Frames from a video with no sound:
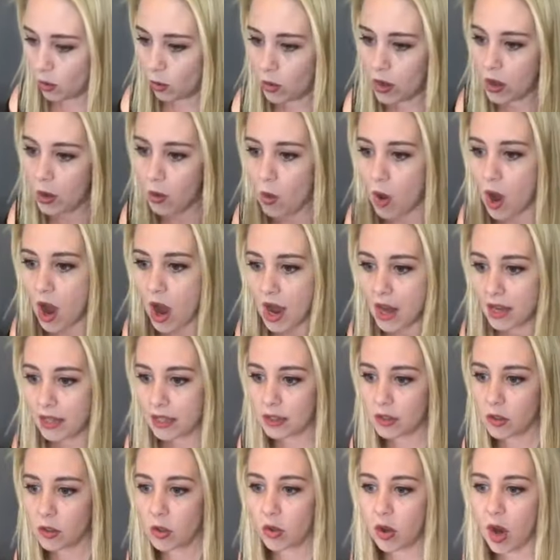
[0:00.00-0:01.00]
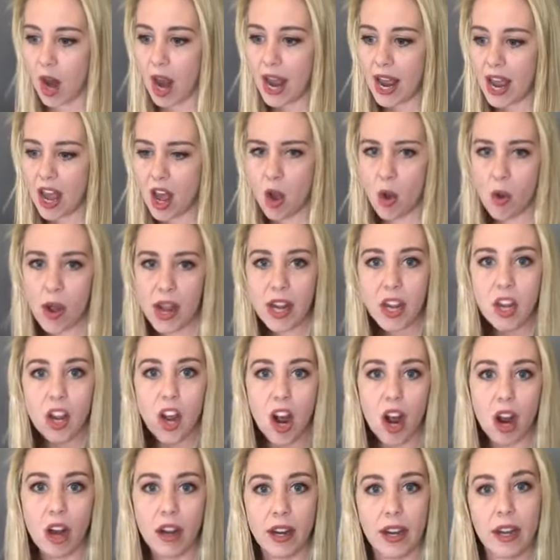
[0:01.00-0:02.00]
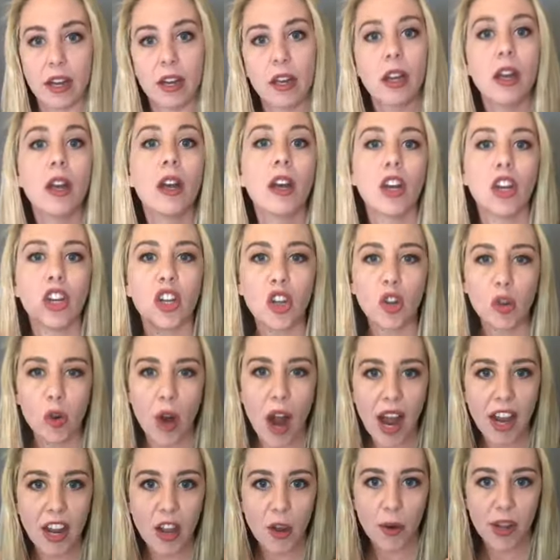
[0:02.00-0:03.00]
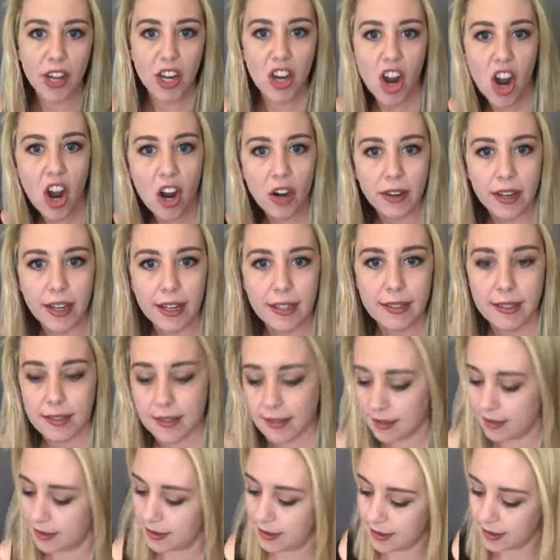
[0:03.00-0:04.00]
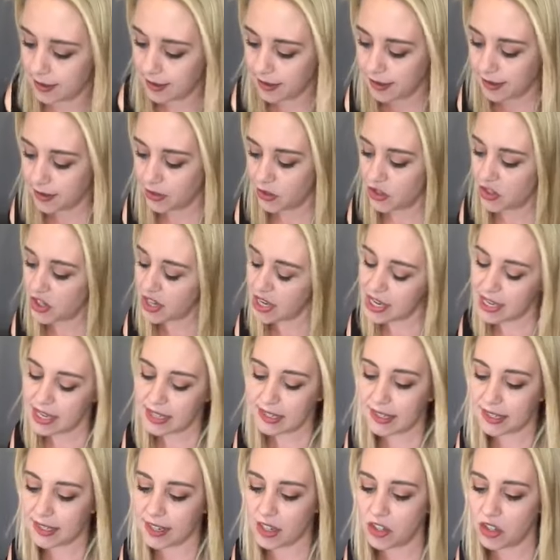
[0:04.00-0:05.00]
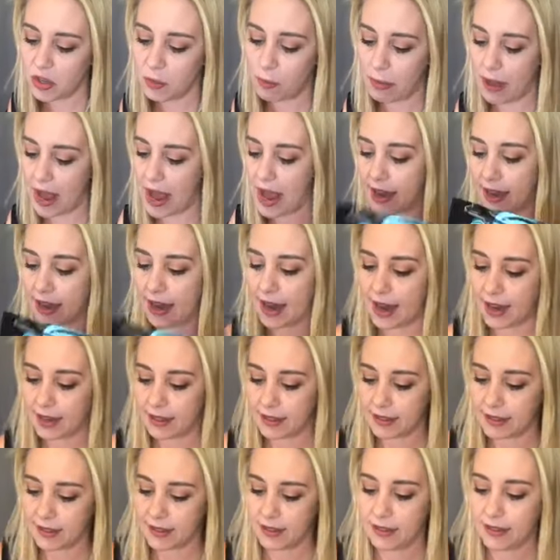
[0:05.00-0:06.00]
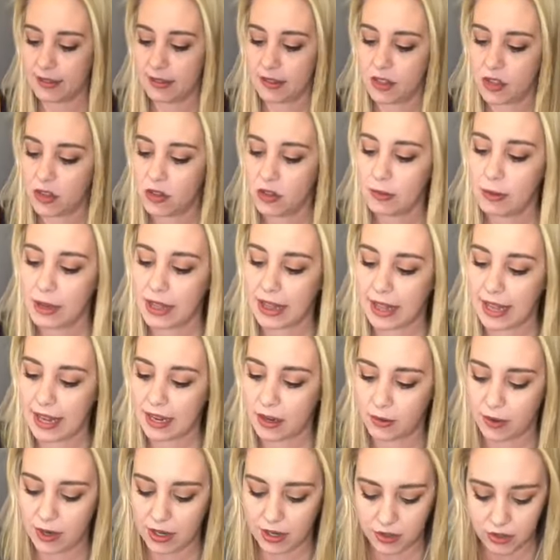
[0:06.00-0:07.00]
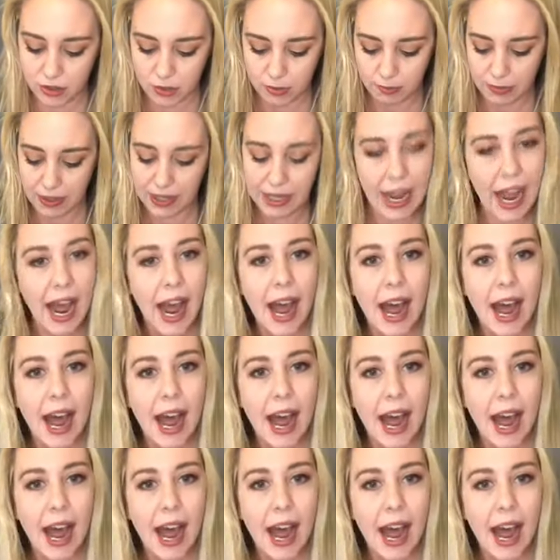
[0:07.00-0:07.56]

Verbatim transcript: we want Cryo Incarnate. Cryo Incarnate. She is such a badass. Excuse my language, but